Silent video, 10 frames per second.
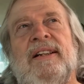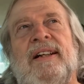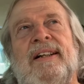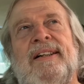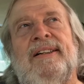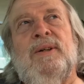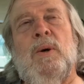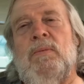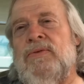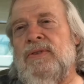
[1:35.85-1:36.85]

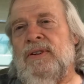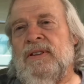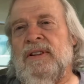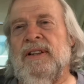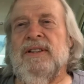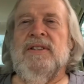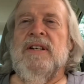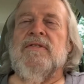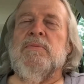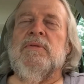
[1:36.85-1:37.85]
hopeful as
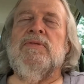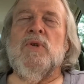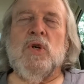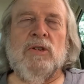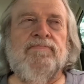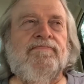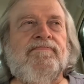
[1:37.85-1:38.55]
never before.